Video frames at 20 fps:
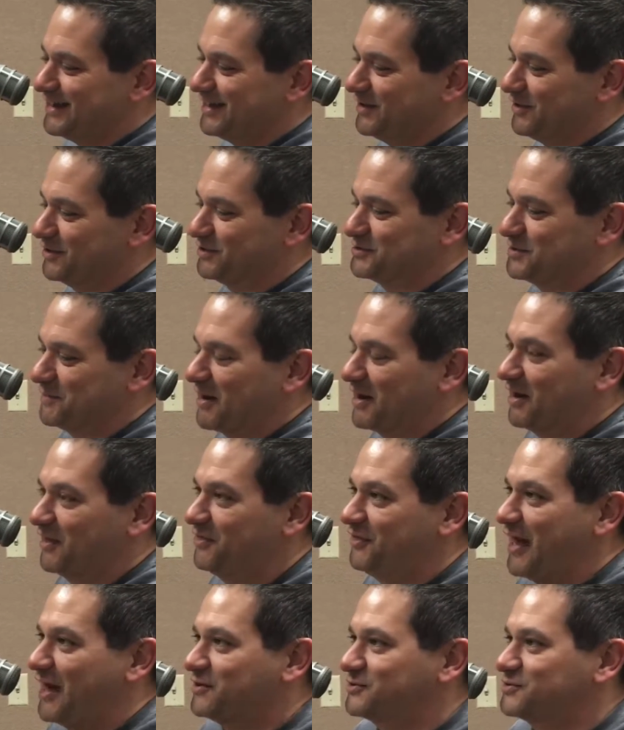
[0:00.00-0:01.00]
There's about
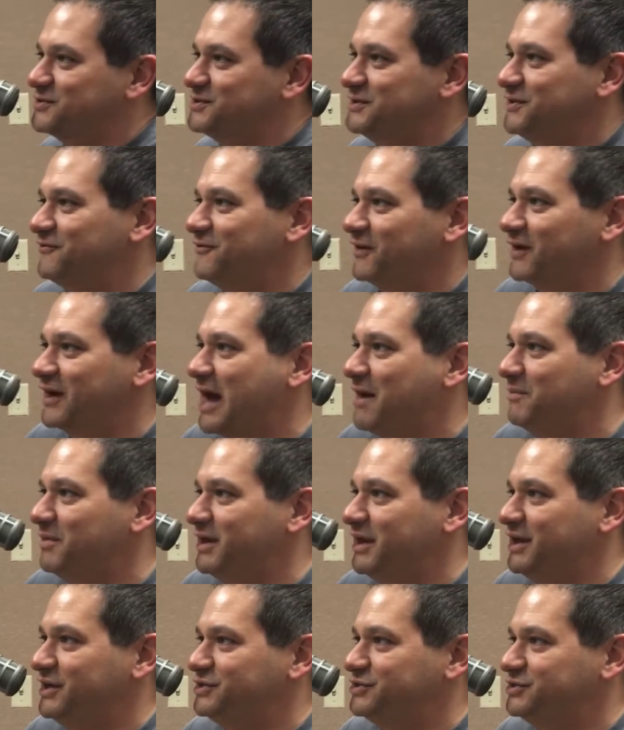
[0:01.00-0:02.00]
1,000 different
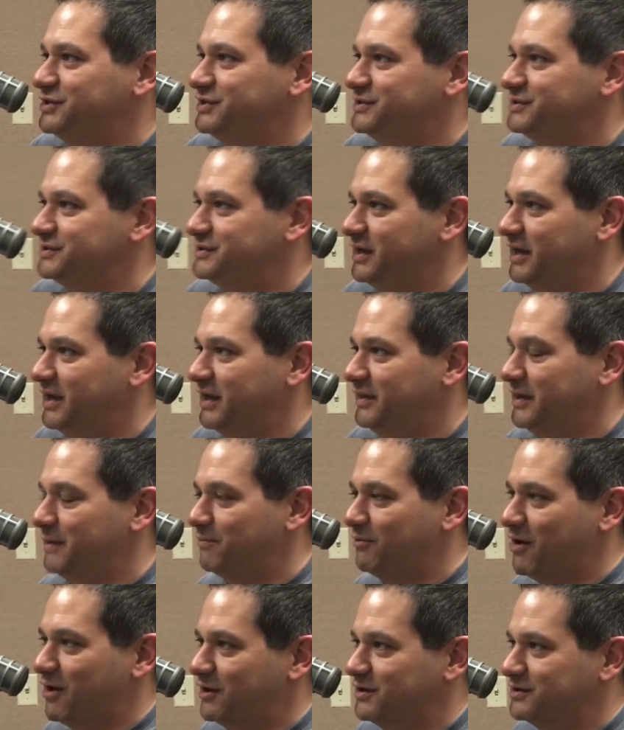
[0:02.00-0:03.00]
combinations, and they
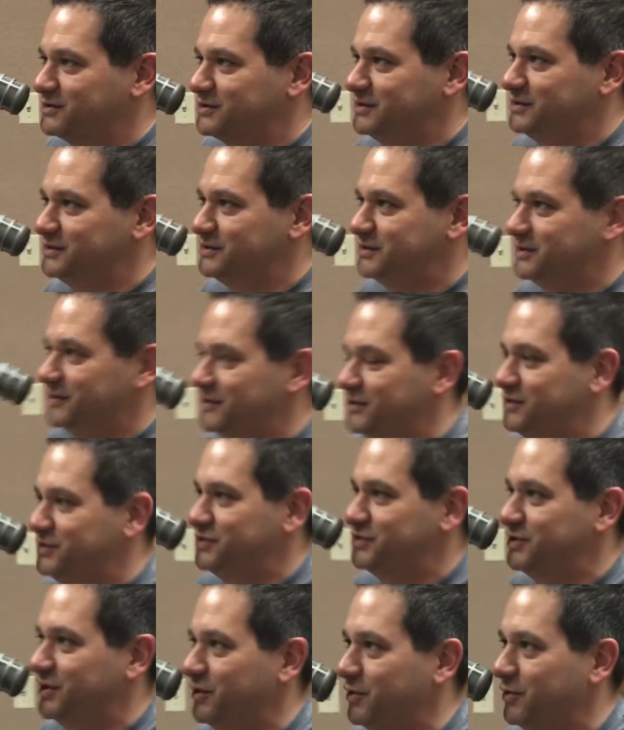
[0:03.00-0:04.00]
brought us into the
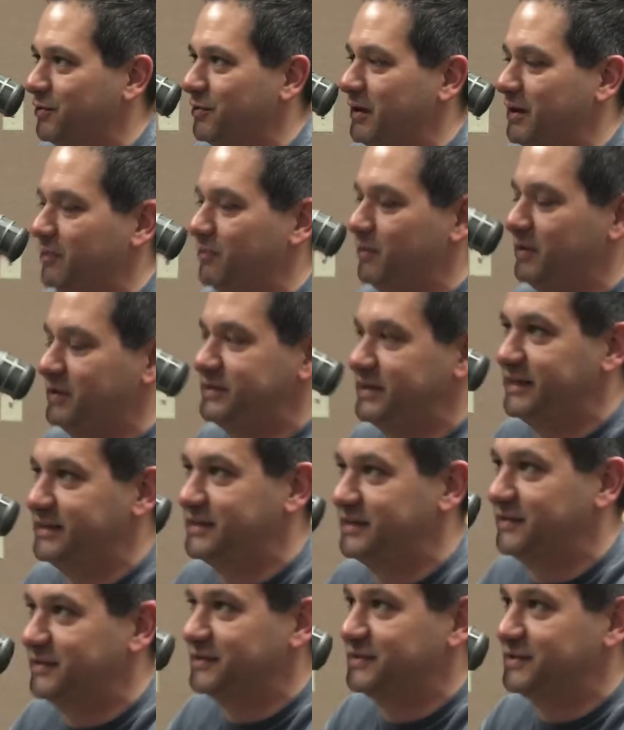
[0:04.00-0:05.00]
distillery, and we
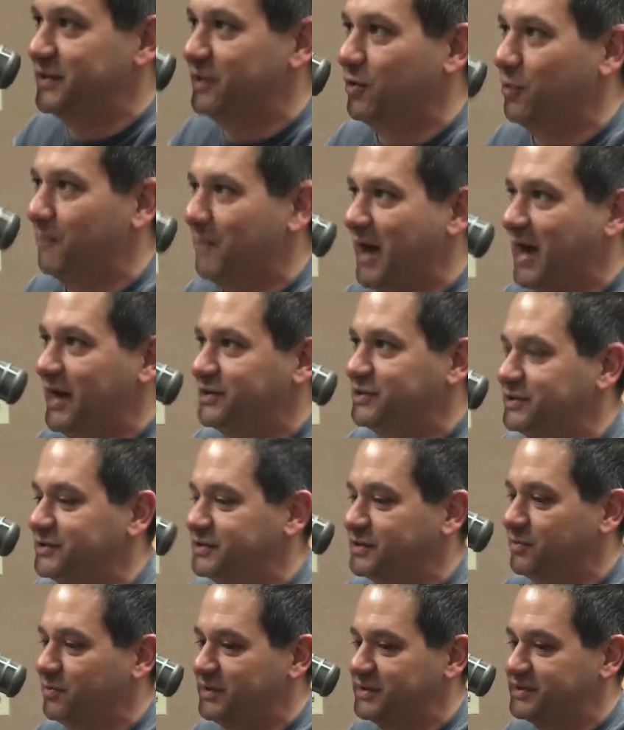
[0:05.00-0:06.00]
tasted the single
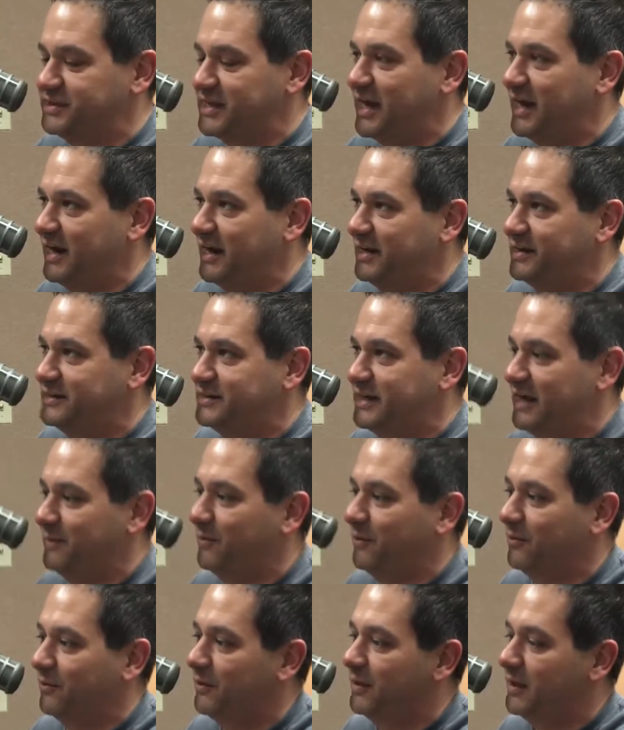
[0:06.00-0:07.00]
batches, and we sat at a
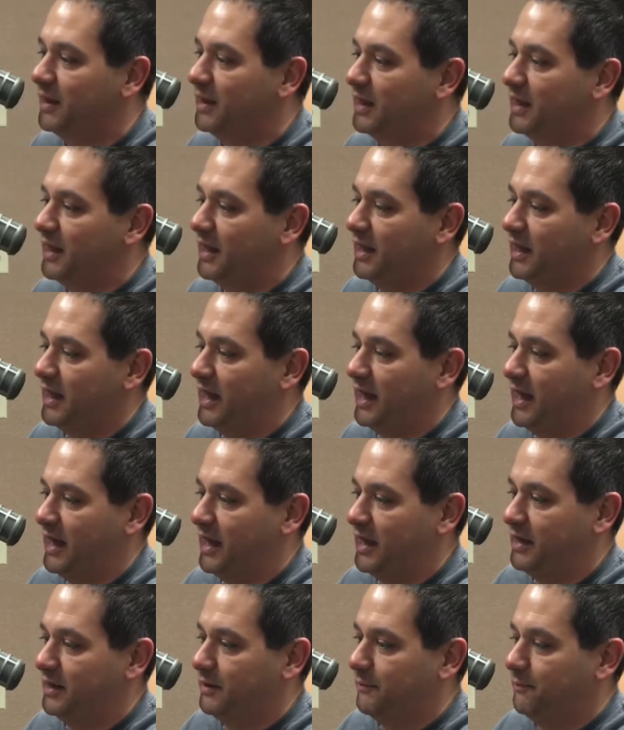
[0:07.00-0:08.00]
table
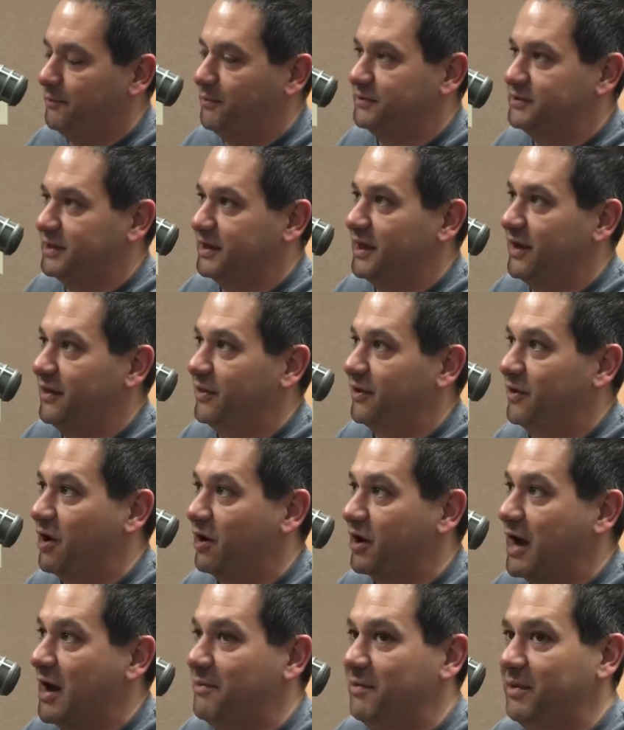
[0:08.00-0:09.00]
and put together
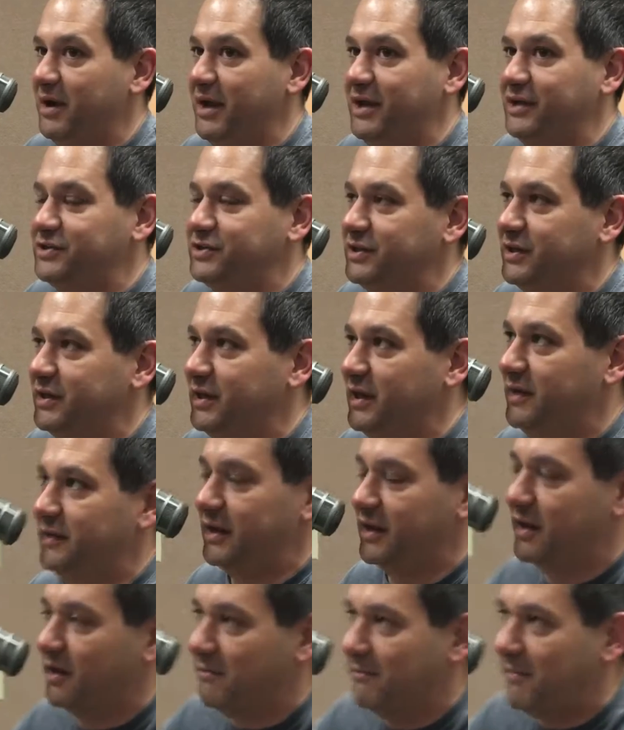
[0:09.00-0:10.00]
our combination, and
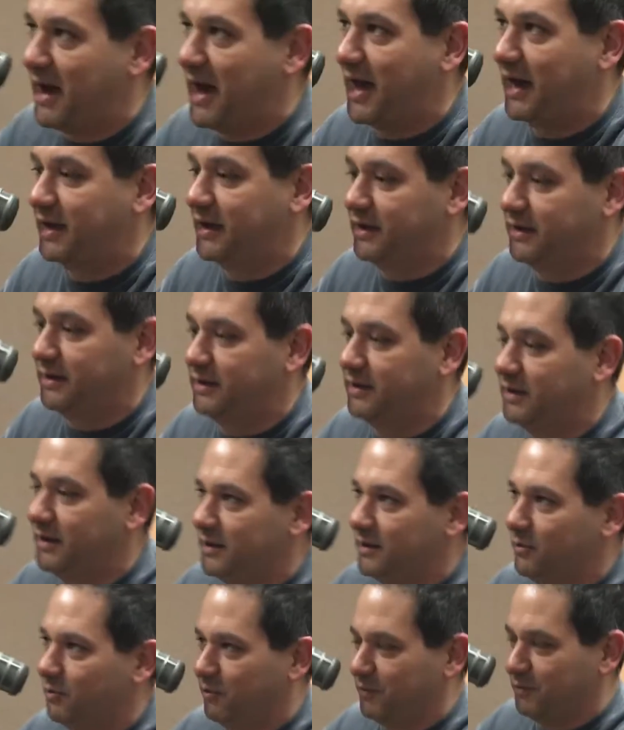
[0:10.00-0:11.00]
they come back and
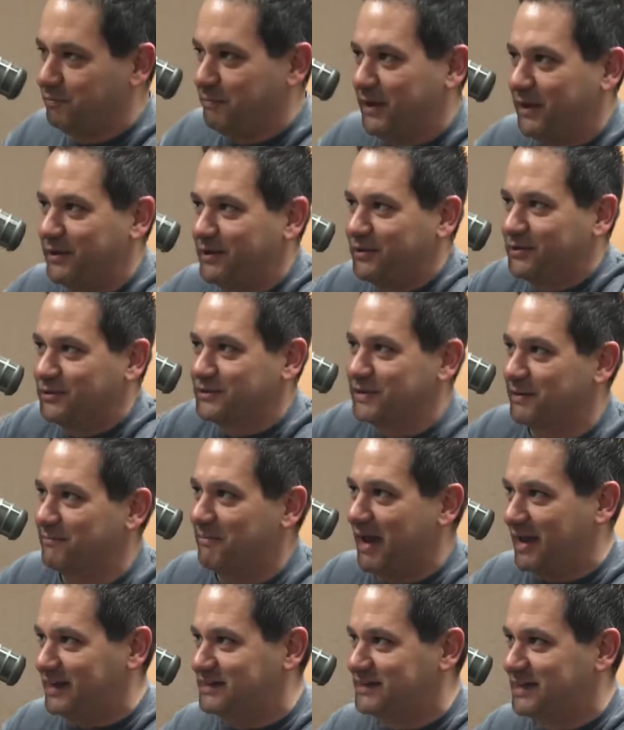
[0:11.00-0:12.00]
with beakers like
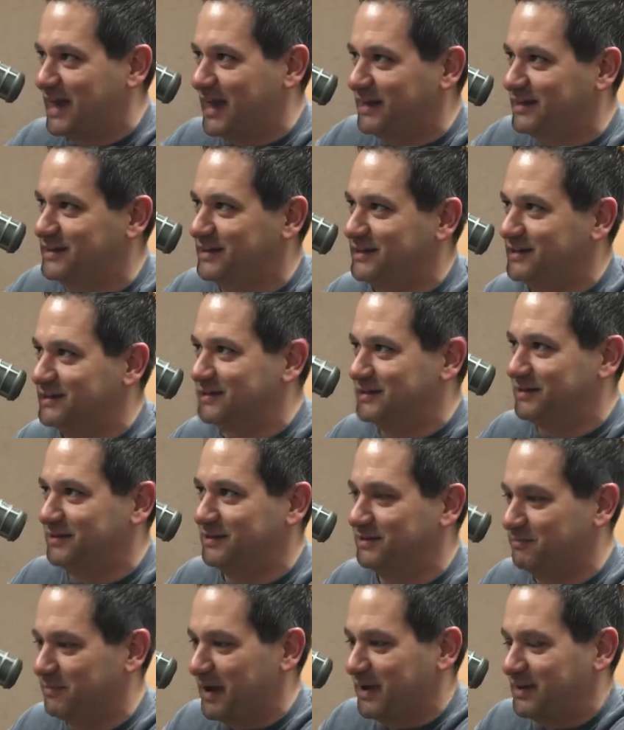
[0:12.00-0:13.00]
mad scientists
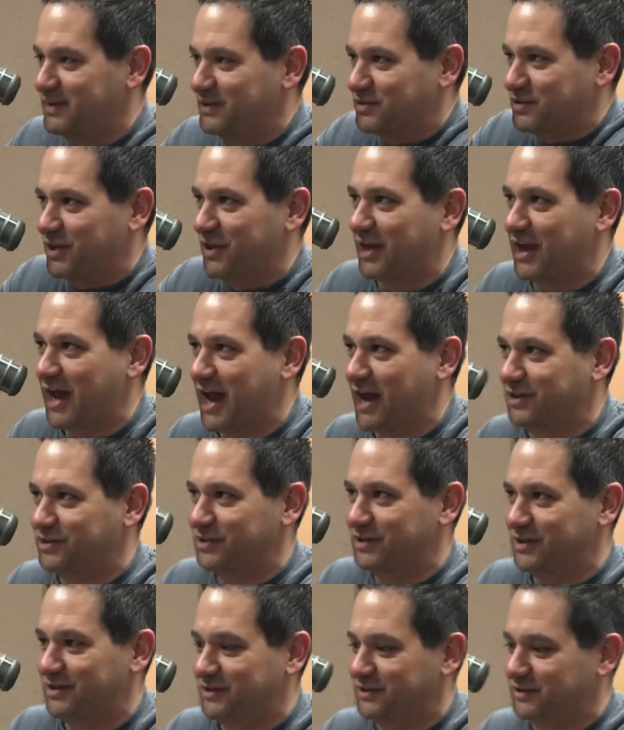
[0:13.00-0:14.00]
and make this
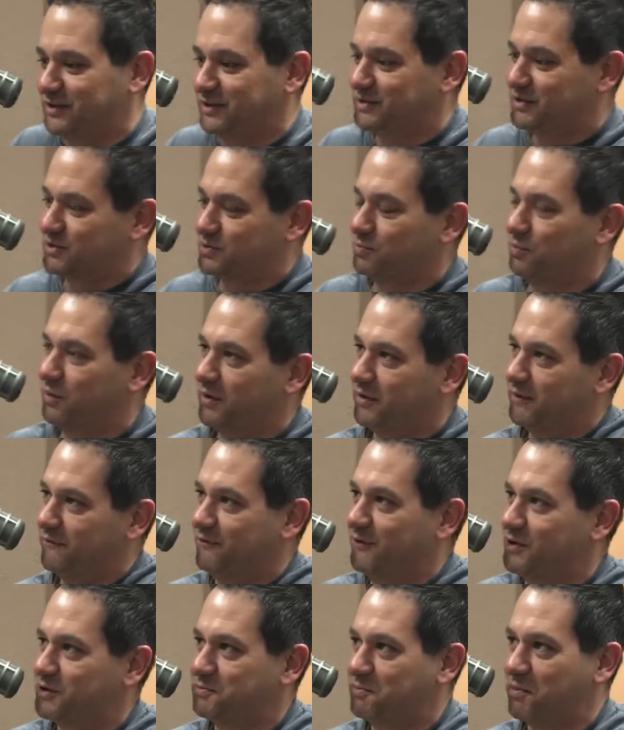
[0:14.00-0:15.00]
concoction, and this is what the
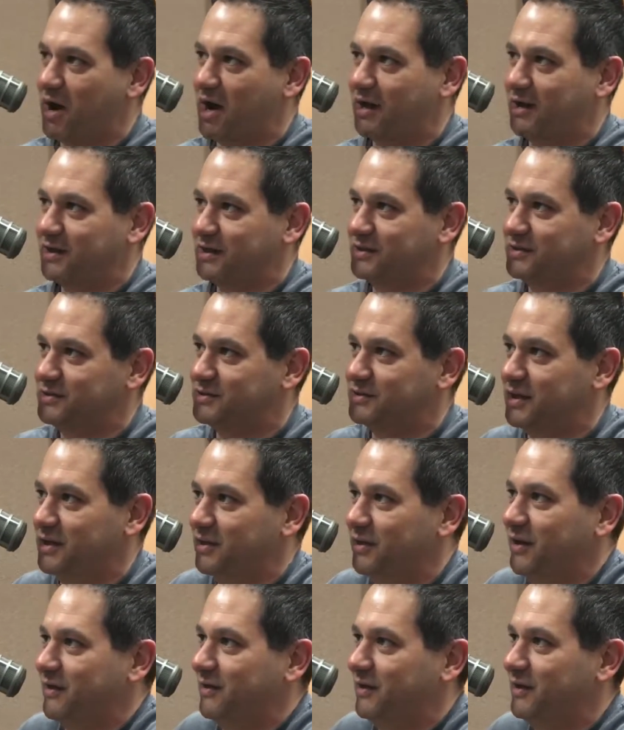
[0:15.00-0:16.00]
finished product is
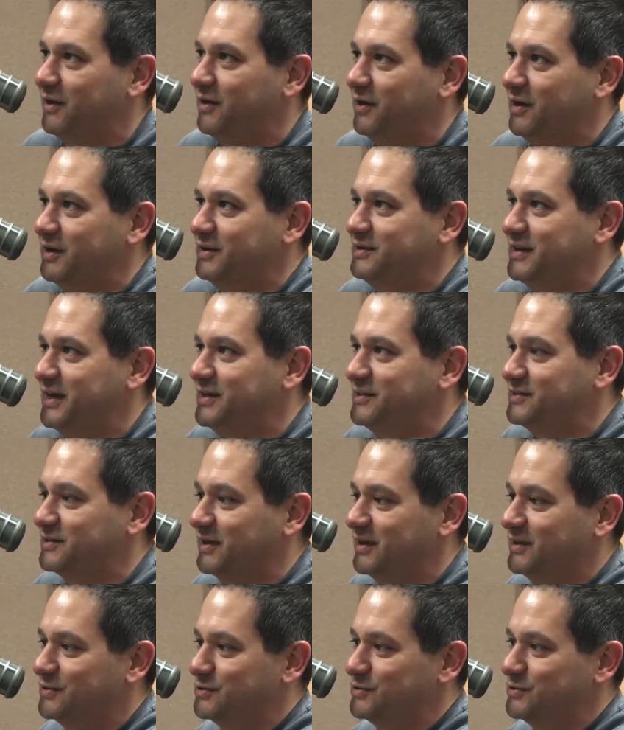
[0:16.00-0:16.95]
likely going to taste like.